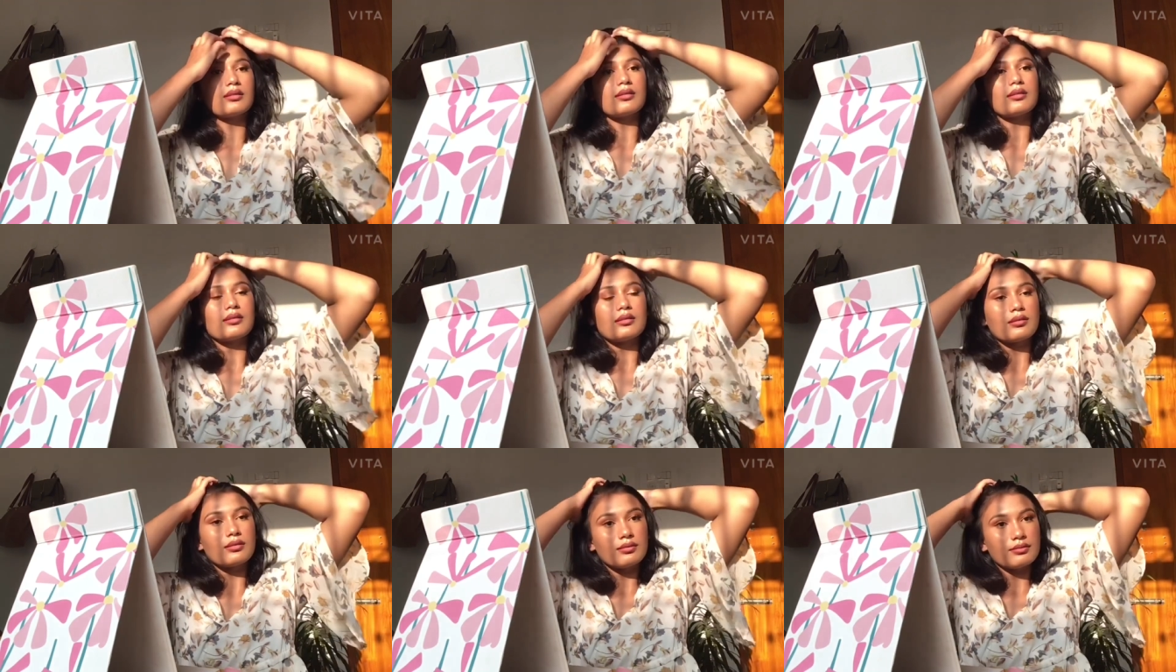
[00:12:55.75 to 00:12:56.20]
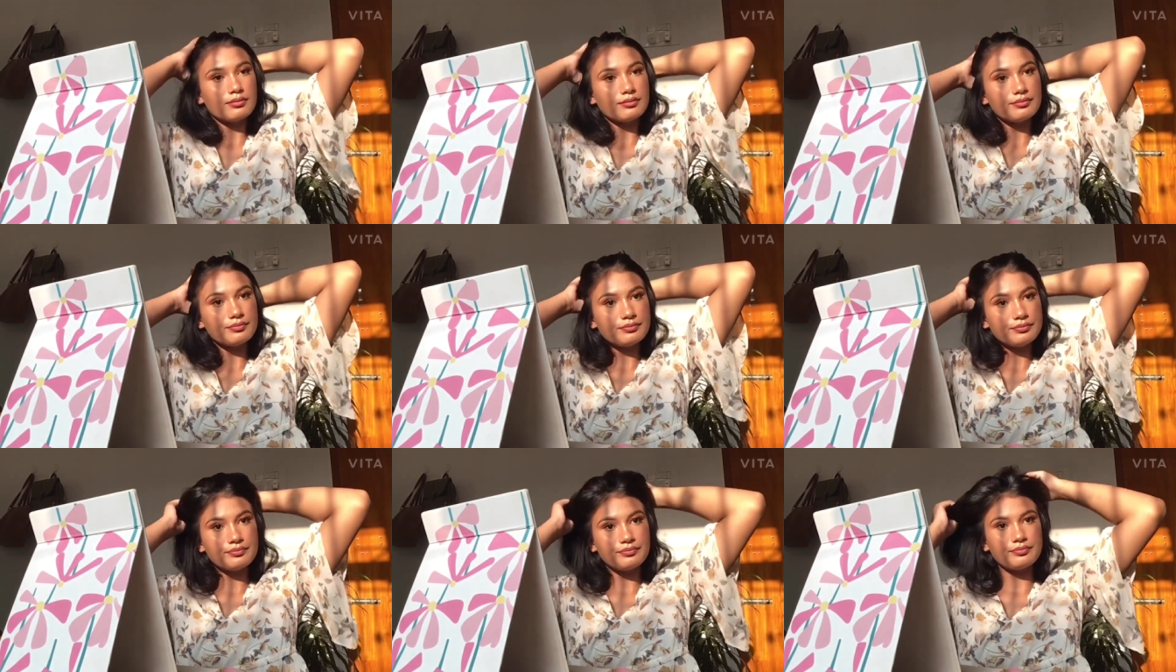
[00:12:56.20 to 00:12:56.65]
my
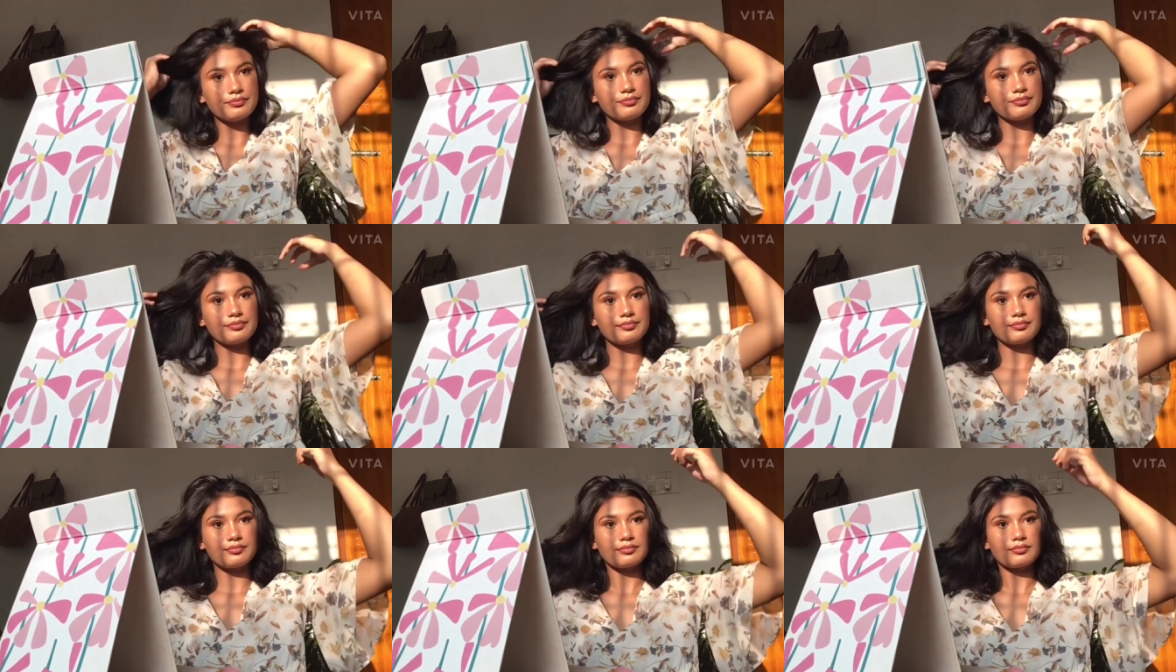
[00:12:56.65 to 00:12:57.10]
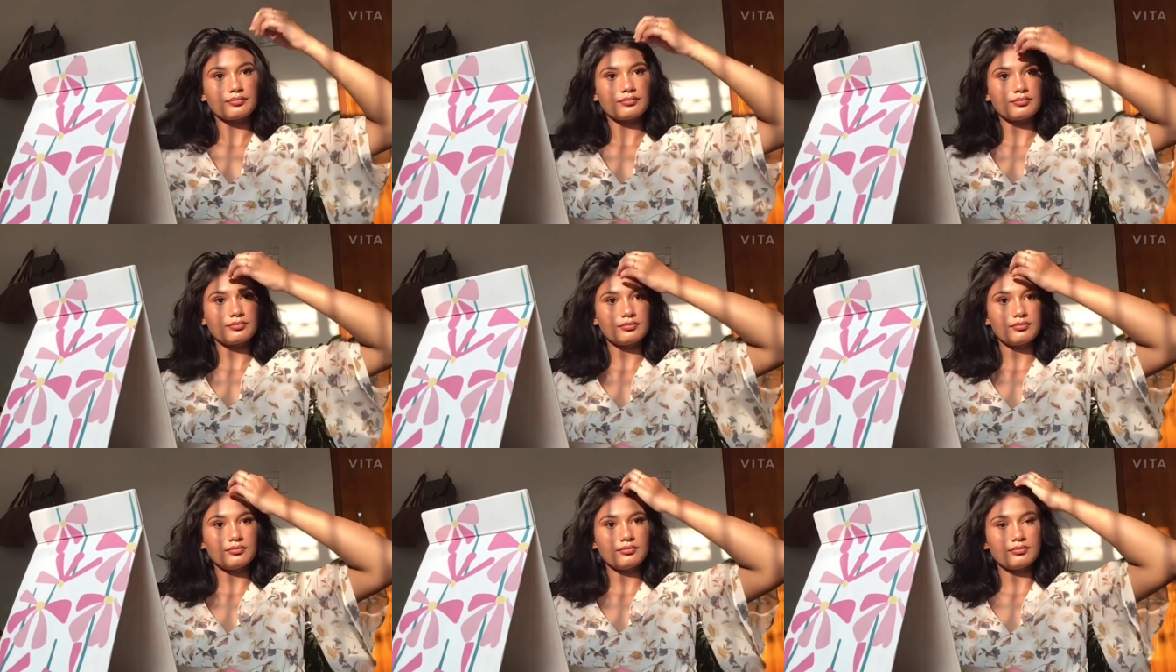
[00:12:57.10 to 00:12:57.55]
makeup,
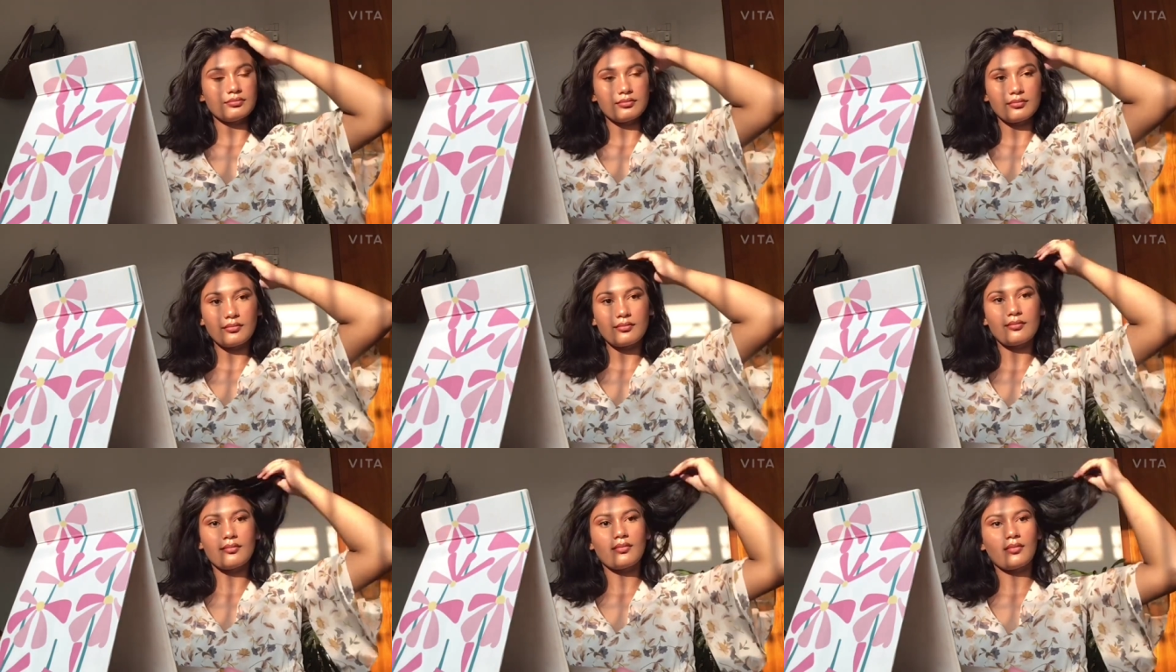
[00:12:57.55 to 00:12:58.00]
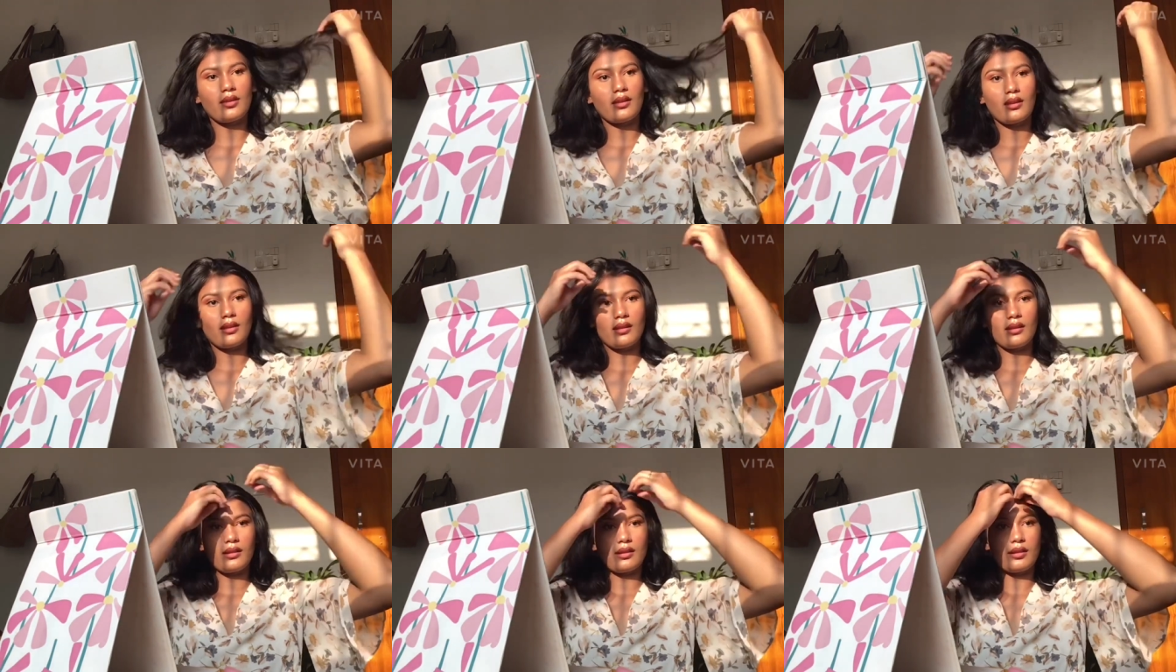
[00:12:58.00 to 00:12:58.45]
my
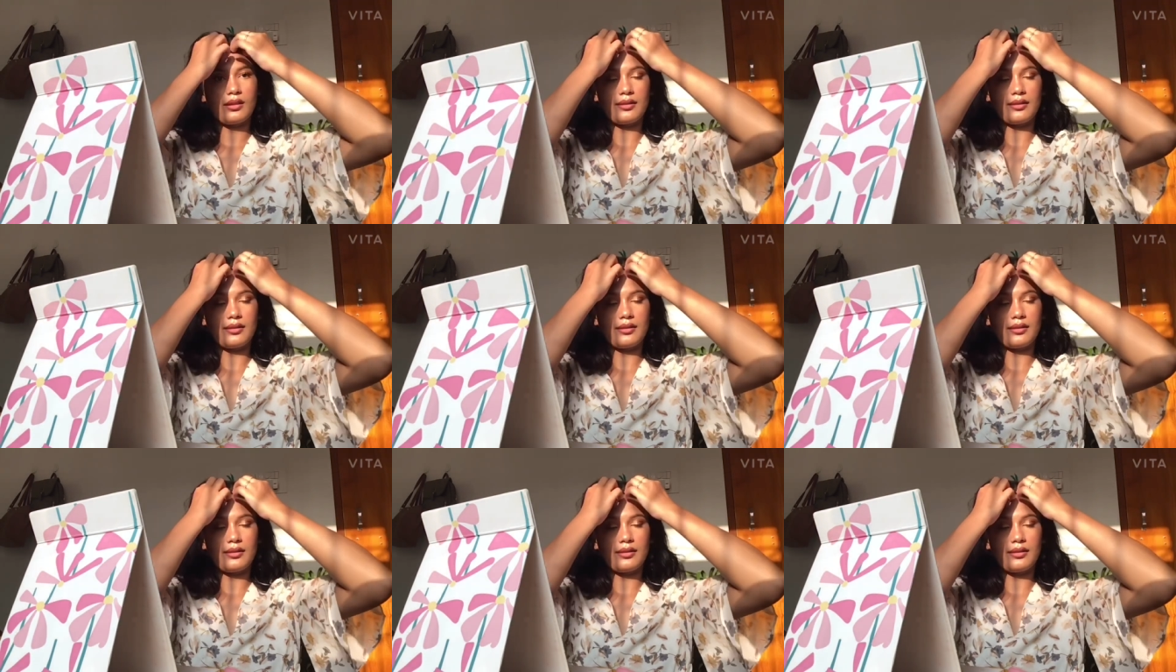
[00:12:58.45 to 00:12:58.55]
videos,